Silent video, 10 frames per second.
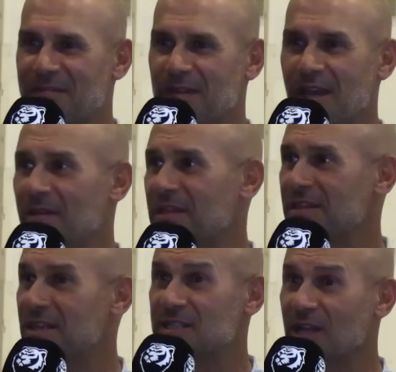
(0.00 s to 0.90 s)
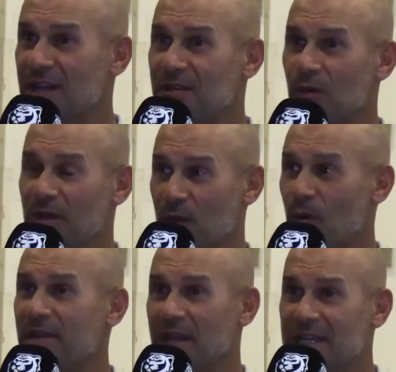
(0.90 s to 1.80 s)
Every year, I think they still they
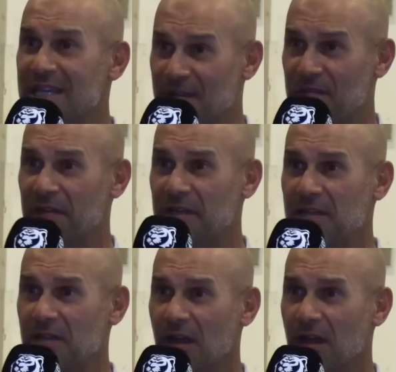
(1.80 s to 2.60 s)
won the league undefeated.